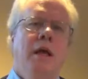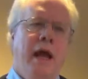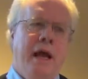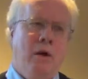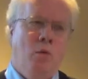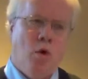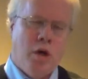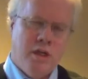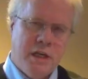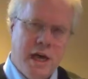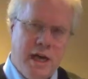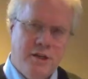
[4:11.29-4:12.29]
And it
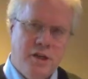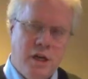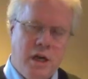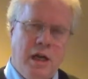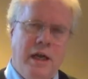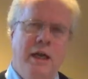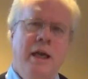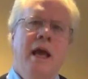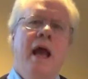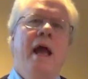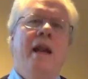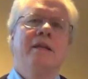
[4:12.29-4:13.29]
works constantly,
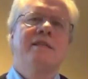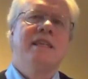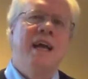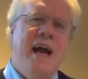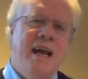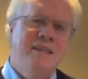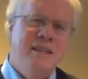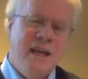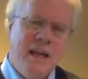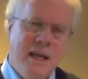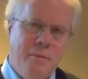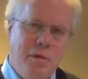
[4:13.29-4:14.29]
and it's
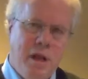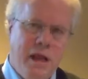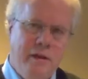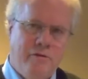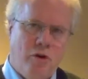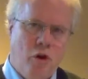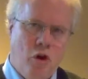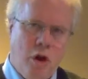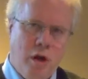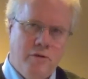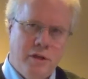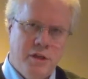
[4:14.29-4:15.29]
constantly in play for
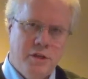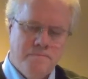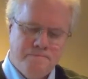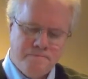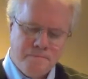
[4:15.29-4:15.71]
all of us.